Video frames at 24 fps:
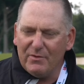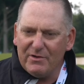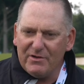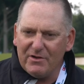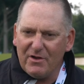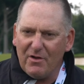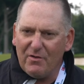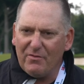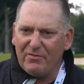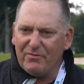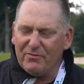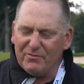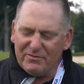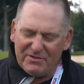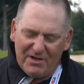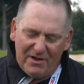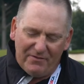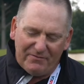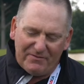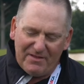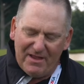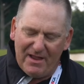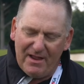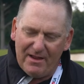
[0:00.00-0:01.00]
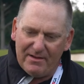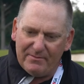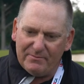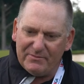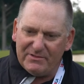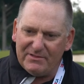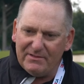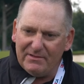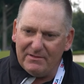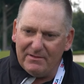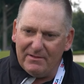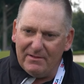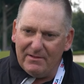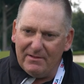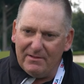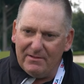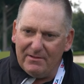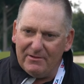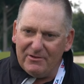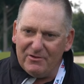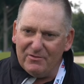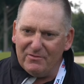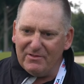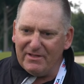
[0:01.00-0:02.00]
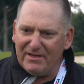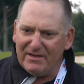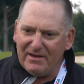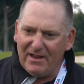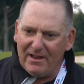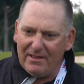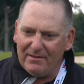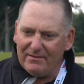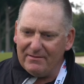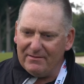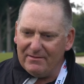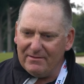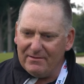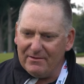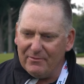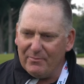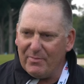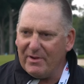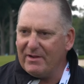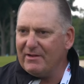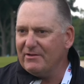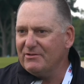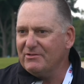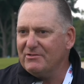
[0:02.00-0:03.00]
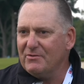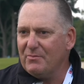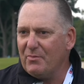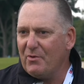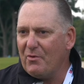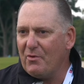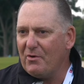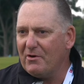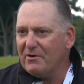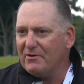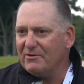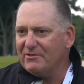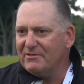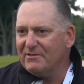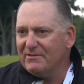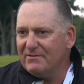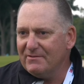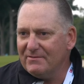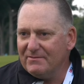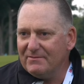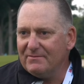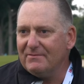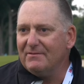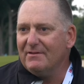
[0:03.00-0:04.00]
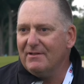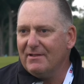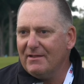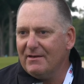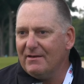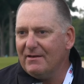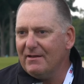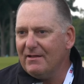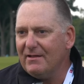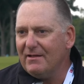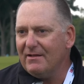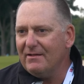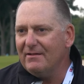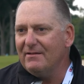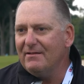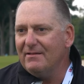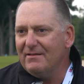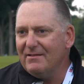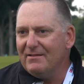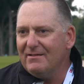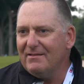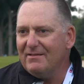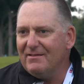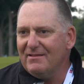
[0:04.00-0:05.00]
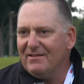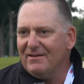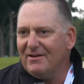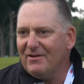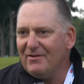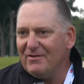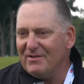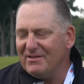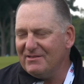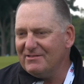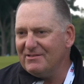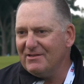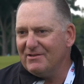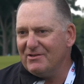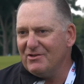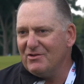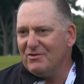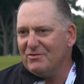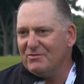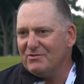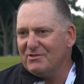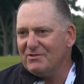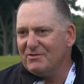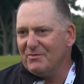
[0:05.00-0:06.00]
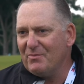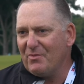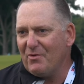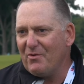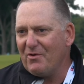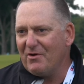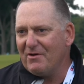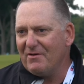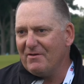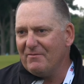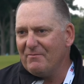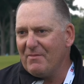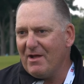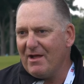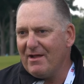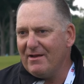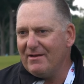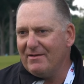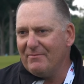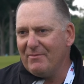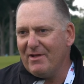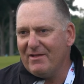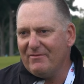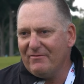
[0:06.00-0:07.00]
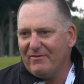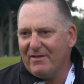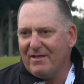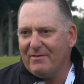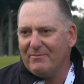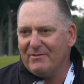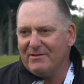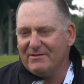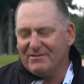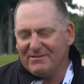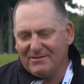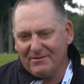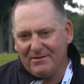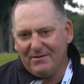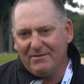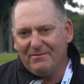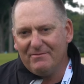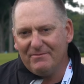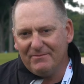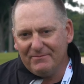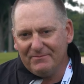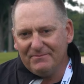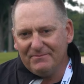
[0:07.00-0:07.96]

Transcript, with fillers: when you go through tough times, you lean on your biggest supporters. And, uh, you know, he's a huge supporter of mine and my family, so